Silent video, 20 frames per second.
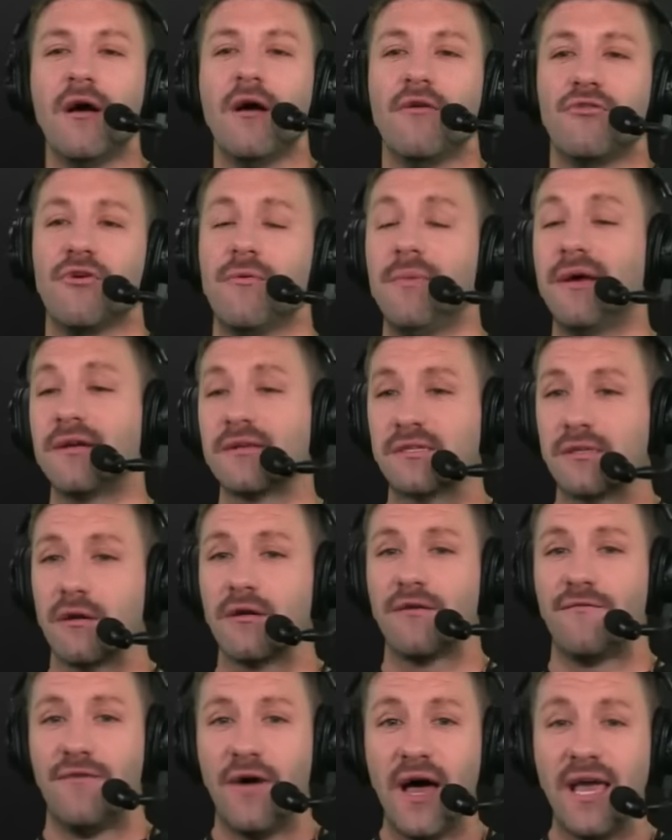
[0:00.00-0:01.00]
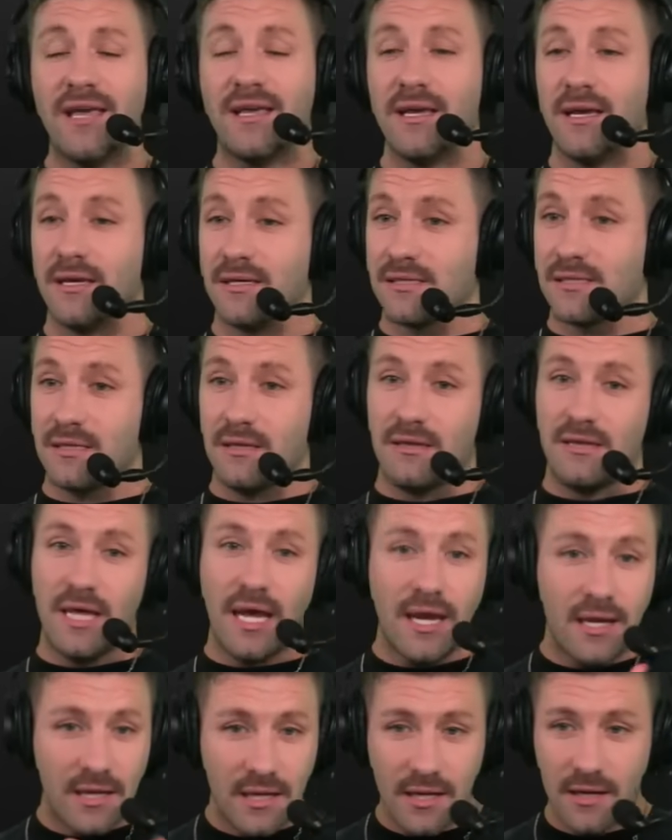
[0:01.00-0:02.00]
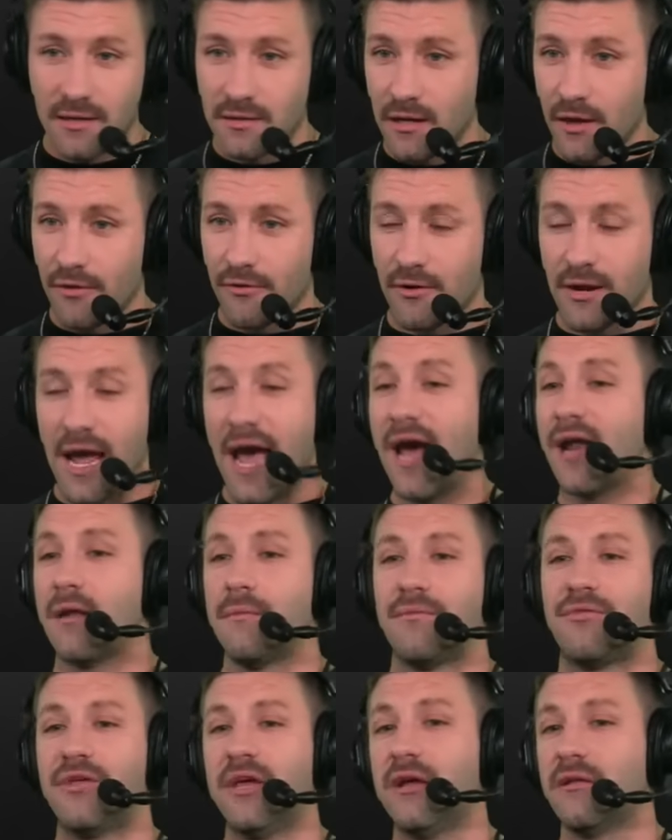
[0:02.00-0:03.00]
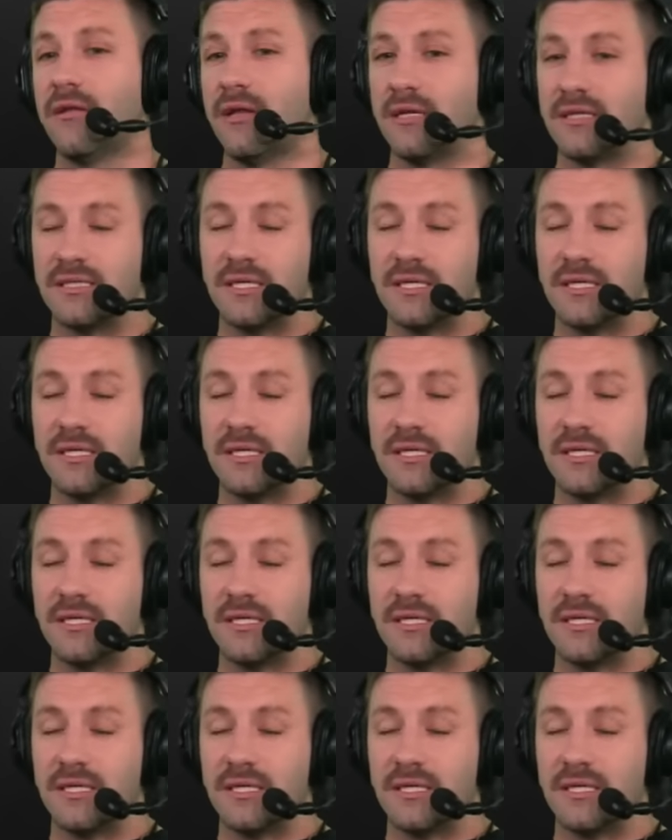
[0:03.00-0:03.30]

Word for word: The Minnesota Vikings, they need another Adam Thielen.